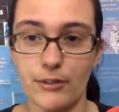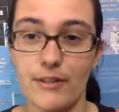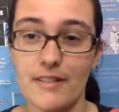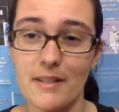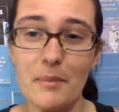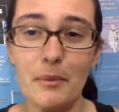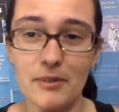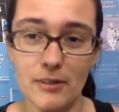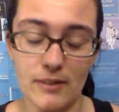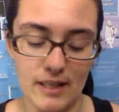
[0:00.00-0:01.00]
Now, some people
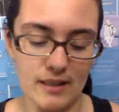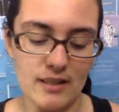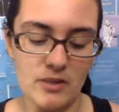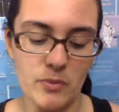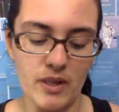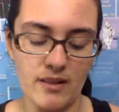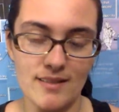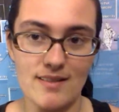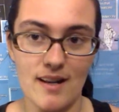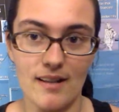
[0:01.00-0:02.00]
don't like these because
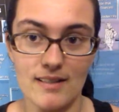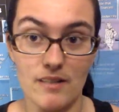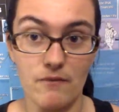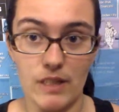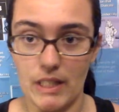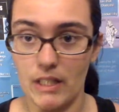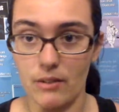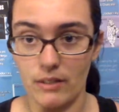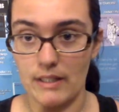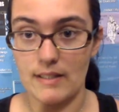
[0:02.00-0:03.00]
it's not as convenient
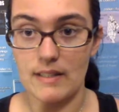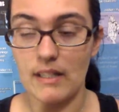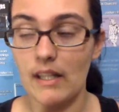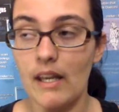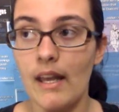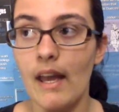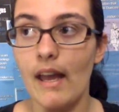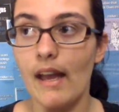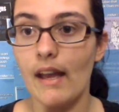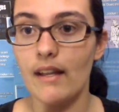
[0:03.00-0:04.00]
or easy
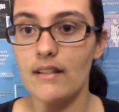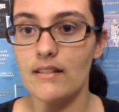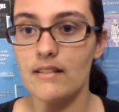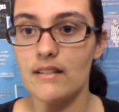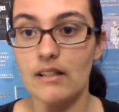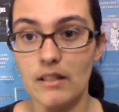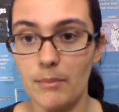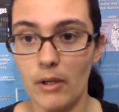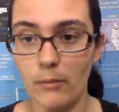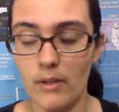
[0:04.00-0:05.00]
as the
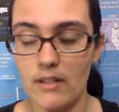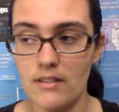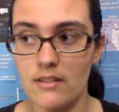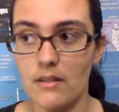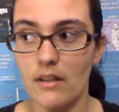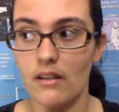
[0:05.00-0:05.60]
clip-on ones.